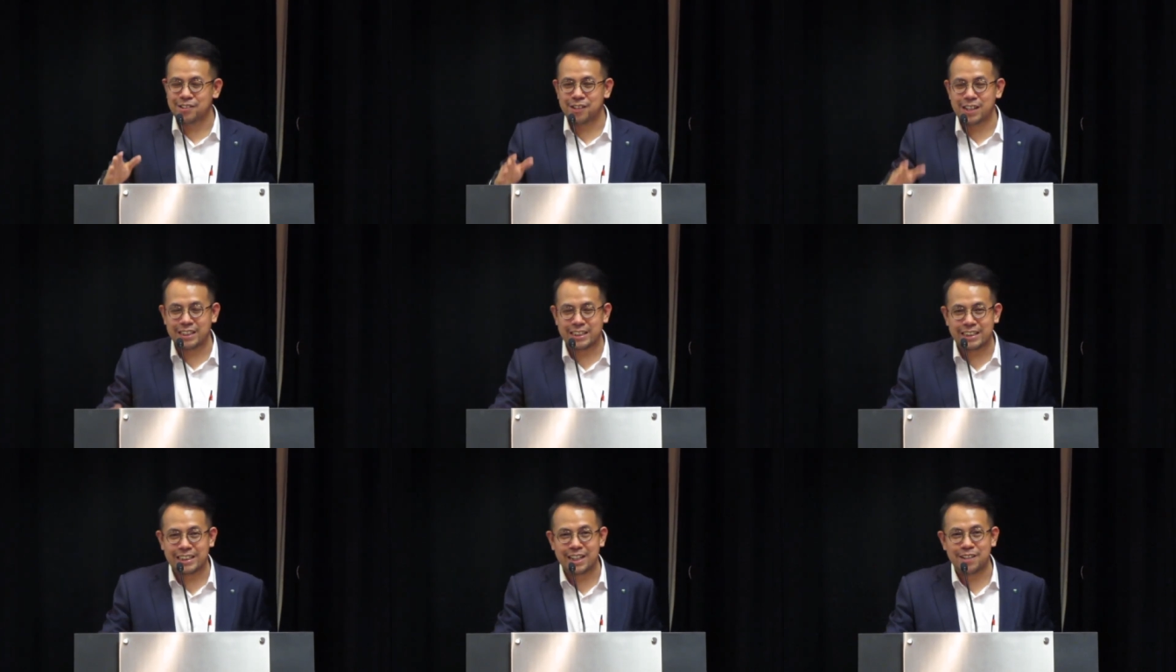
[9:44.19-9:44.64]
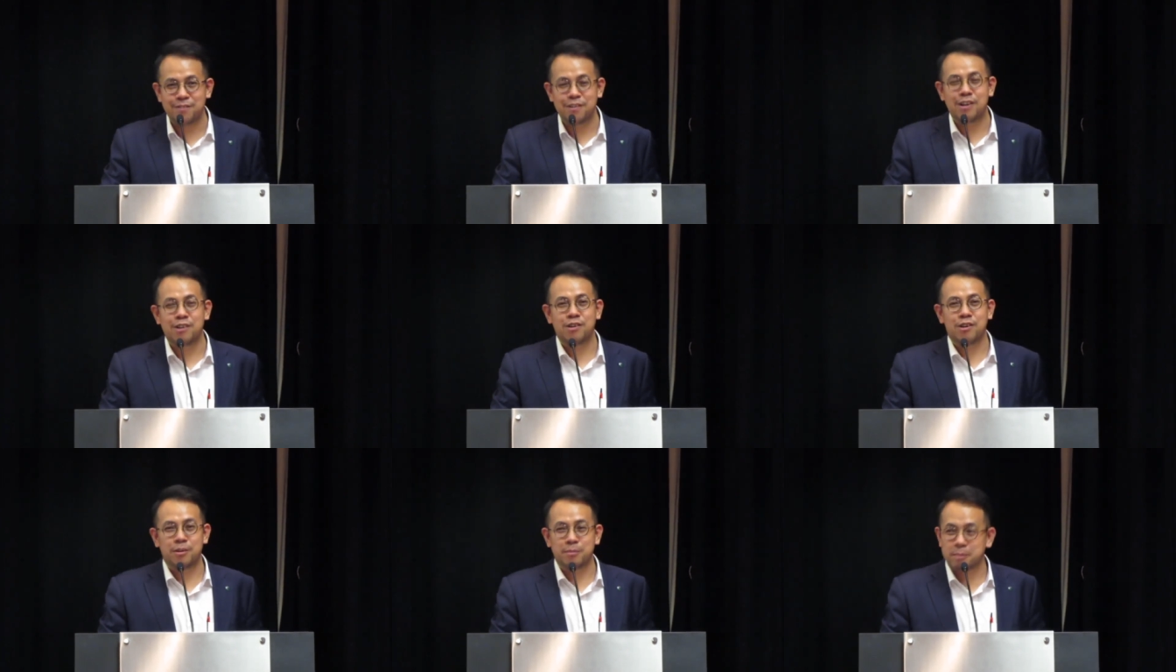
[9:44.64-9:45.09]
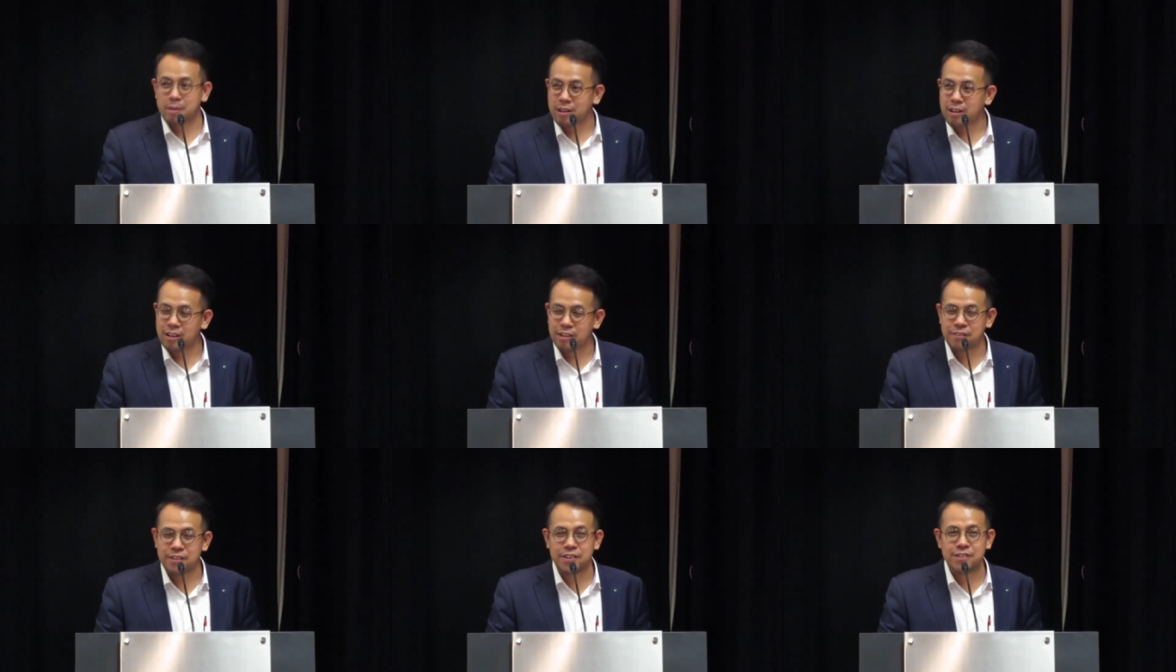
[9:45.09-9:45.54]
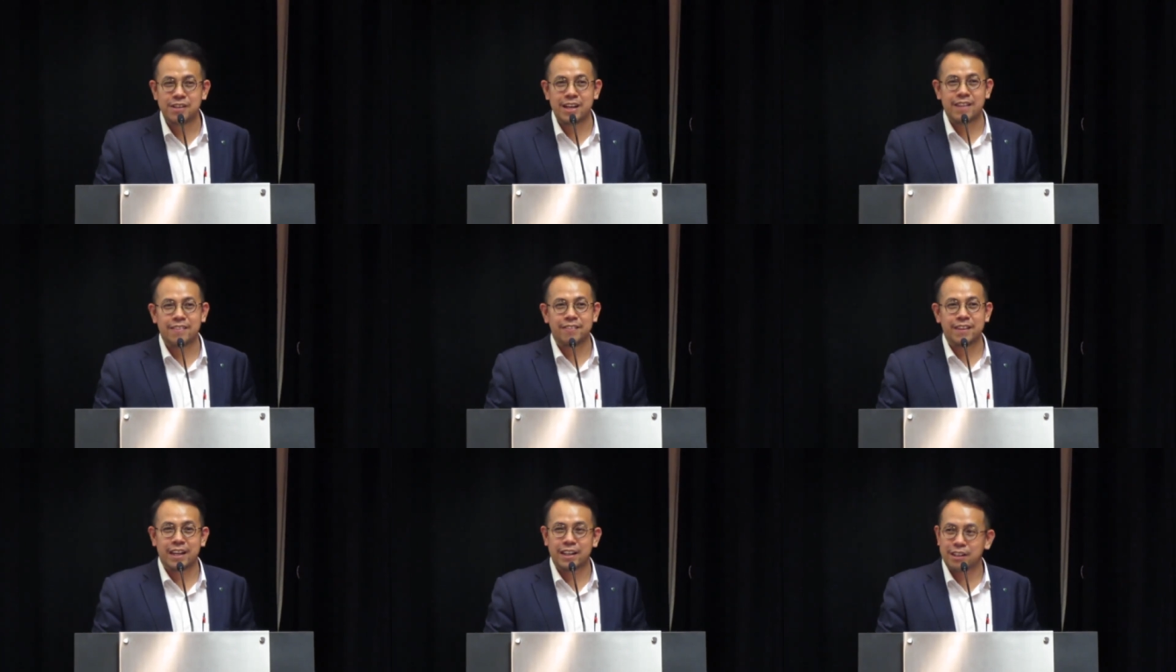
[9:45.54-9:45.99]
once again welcome all of you
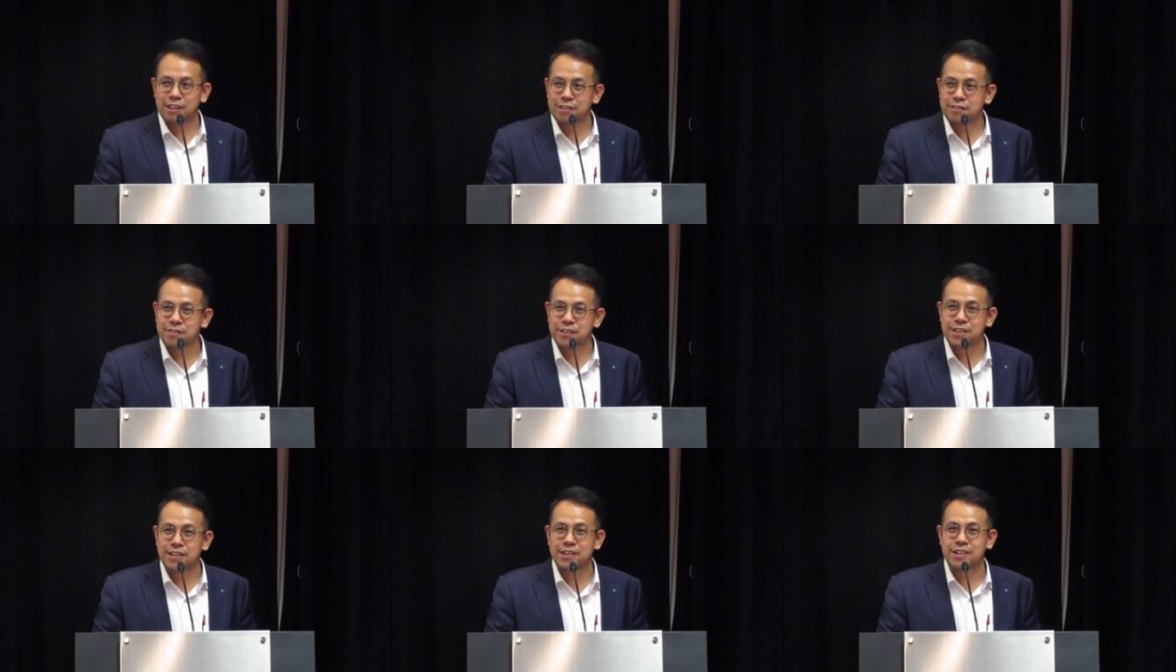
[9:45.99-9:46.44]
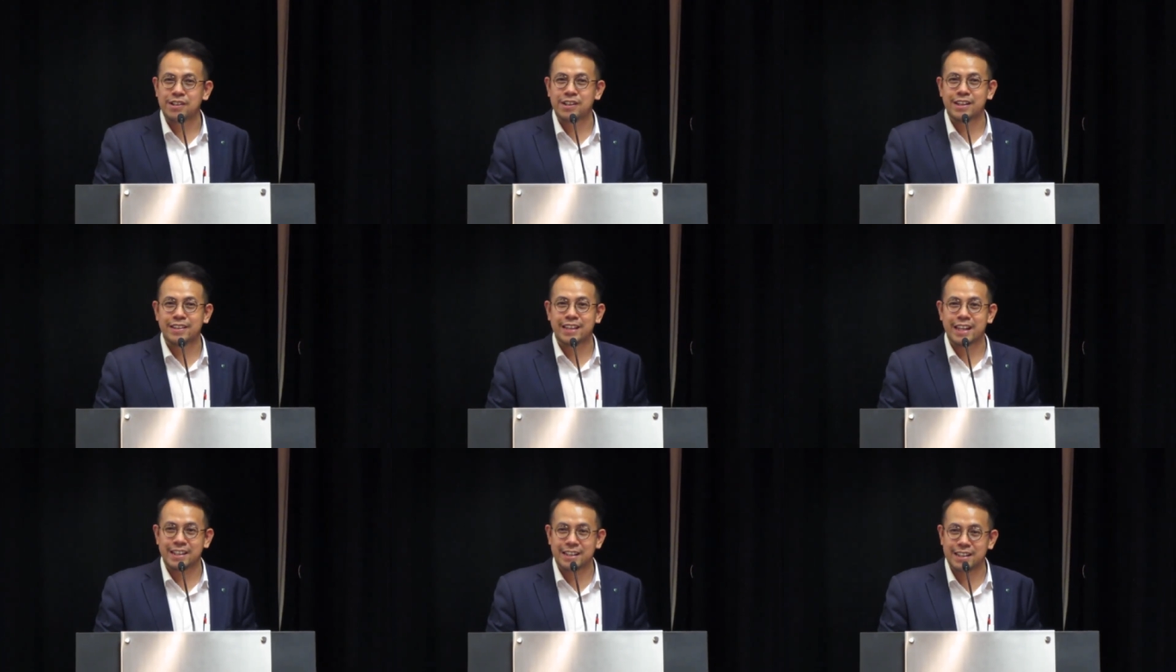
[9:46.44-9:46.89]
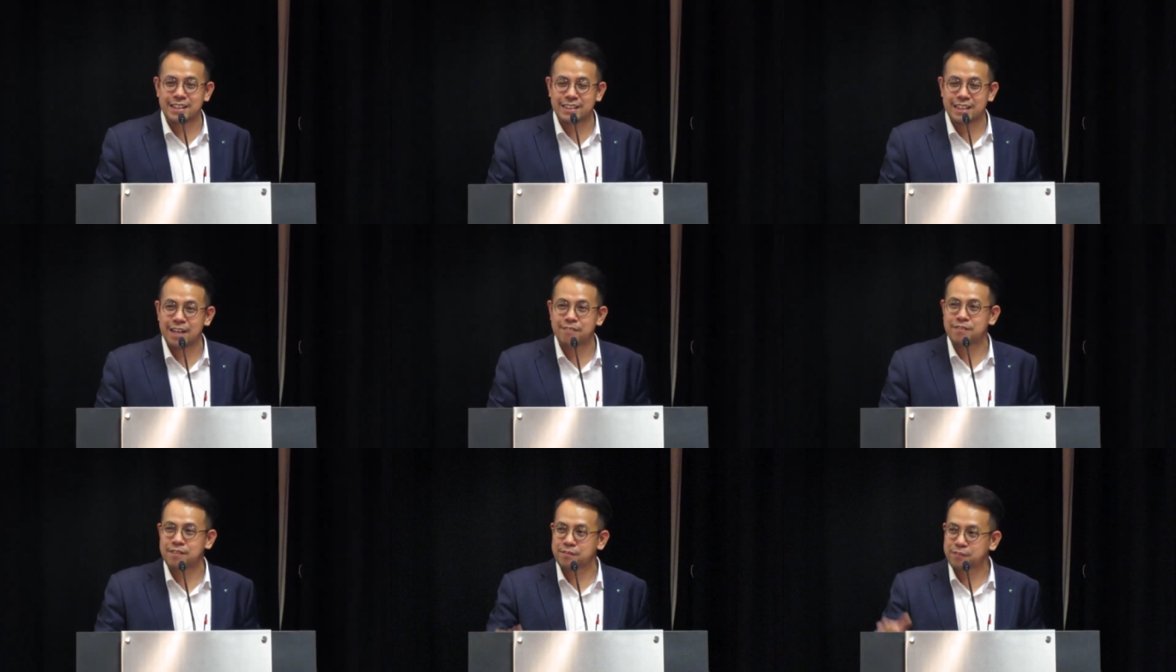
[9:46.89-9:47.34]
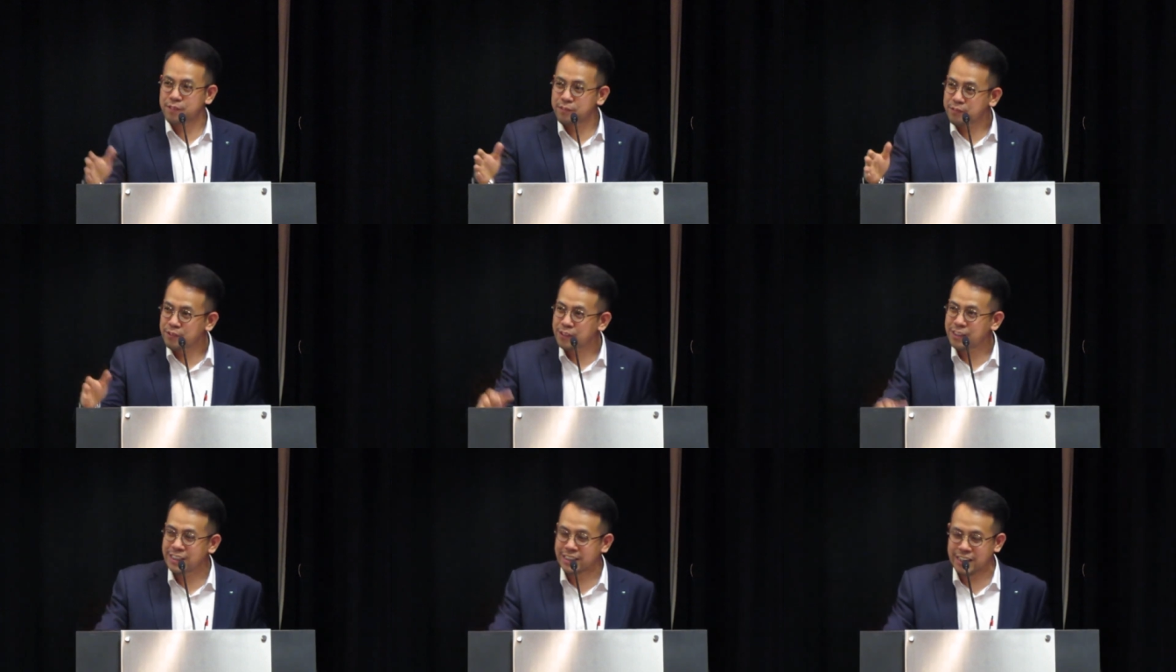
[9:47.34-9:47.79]
and thank you for your attendance. Have a
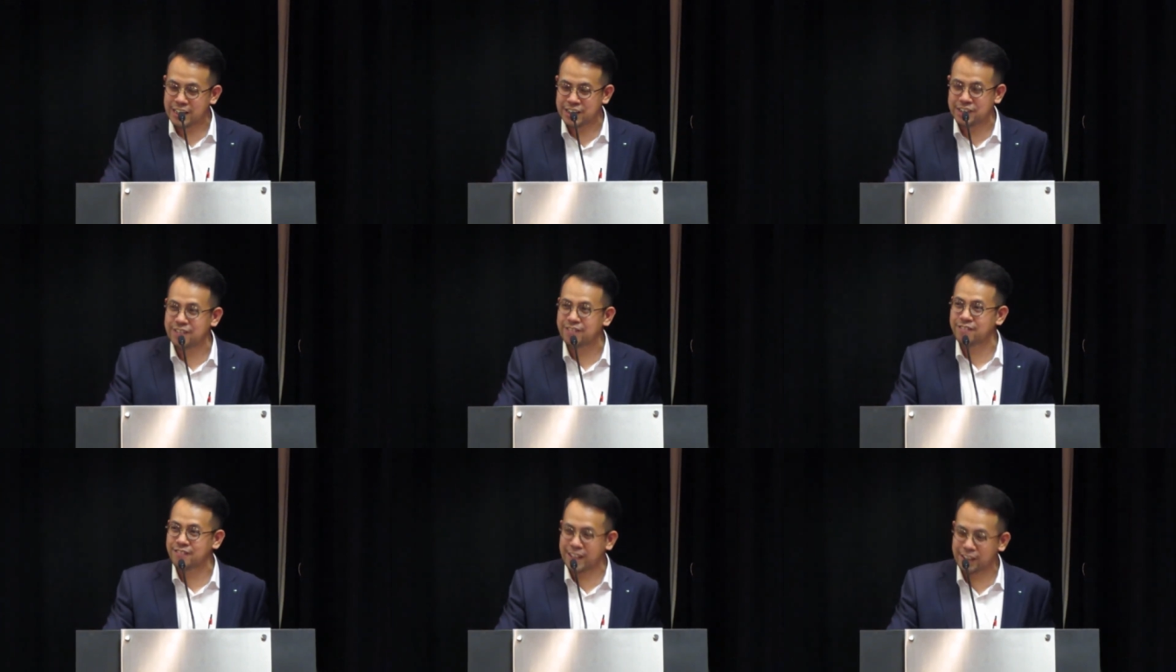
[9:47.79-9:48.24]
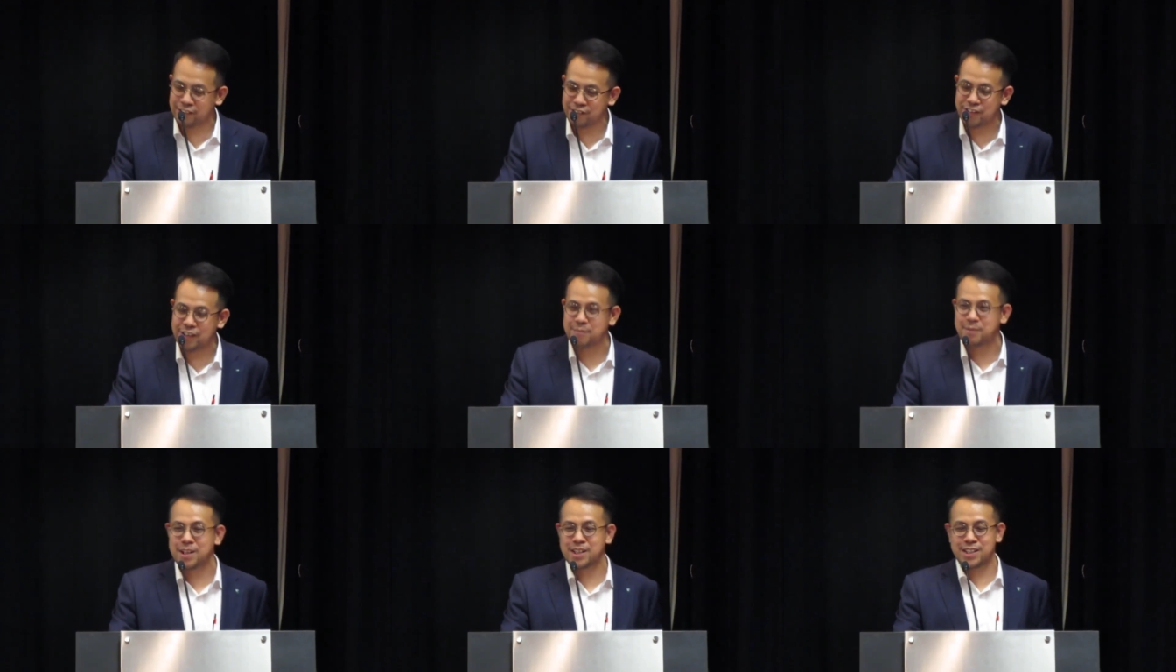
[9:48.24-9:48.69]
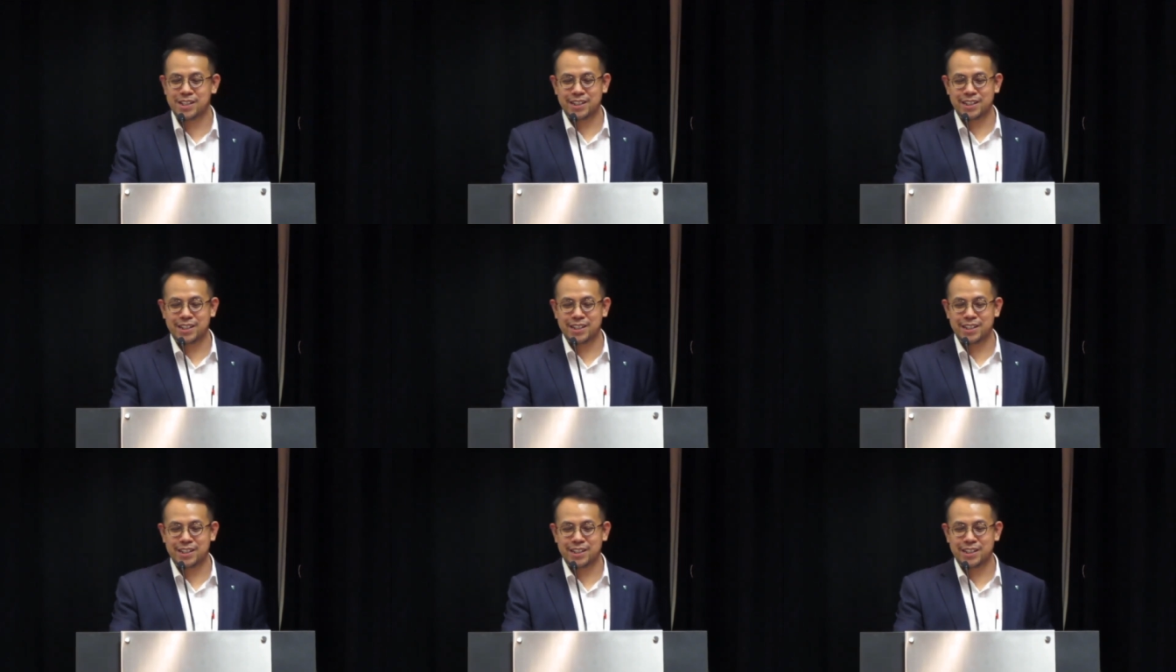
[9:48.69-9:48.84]
fruitful discussion. Thank you very much.